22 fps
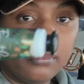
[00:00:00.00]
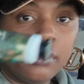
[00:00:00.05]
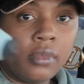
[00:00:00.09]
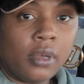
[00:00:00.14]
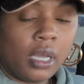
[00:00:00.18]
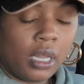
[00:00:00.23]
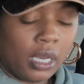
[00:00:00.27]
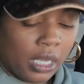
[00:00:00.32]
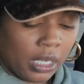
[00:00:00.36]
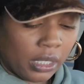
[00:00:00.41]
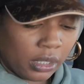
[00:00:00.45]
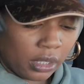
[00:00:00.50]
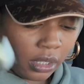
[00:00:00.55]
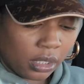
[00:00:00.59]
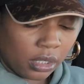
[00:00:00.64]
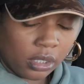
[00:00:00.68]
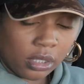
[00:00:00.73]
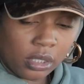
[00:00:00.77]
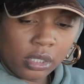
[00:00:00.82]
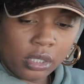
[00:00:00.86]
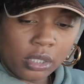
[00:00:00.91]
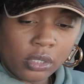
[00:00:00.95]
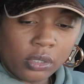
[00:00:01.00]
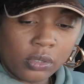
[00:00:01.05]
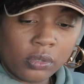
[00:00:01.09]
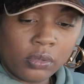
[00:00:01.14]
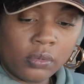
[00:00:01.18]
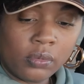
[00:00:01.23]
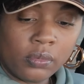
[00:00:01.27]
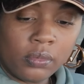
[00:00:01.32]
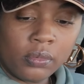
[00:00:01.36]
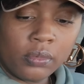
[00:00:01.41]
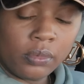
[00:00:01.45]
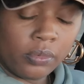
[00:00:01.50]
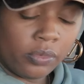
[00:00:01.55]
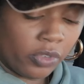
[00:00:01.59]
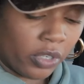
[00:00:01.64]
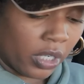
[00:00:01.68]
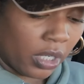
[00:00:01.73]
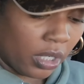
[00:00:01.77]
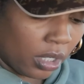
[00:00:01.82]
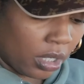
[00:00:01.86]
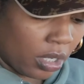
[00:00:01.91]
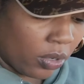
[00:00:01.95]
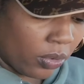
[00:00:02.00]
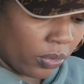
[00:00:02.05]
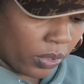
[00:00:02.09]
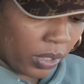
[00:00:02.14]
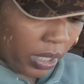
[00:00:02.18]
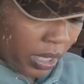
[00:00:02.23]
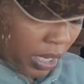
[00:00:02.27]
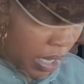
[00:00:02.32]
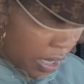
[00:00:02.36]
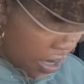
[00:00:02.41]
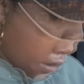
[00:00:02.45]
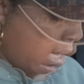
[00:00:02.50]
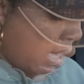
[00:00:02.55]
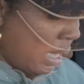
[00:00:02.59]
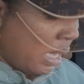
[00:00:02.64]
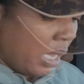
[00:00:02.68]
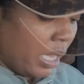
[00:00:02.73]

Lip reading: I like this too. I'm running low on that.